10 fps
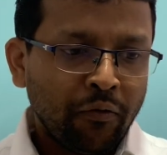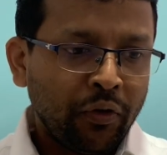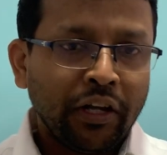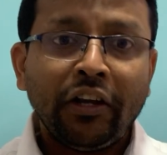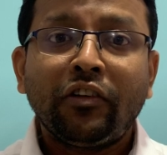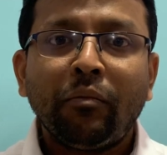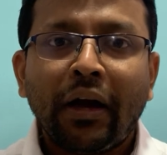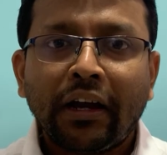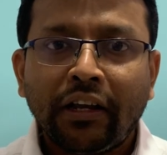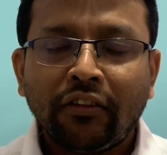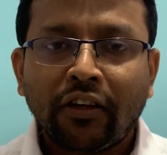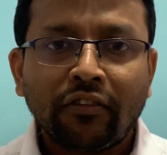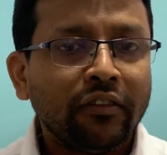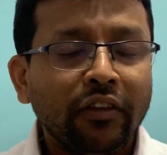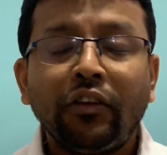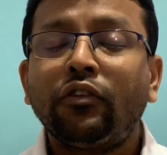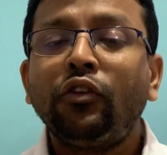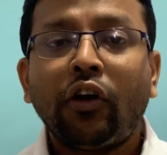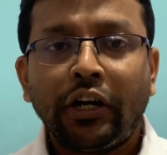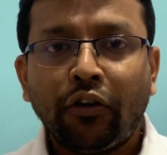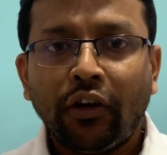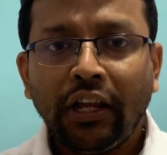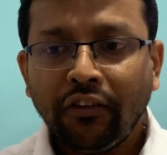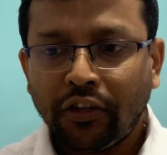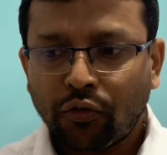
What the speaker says: digital marketing success is not at all easy.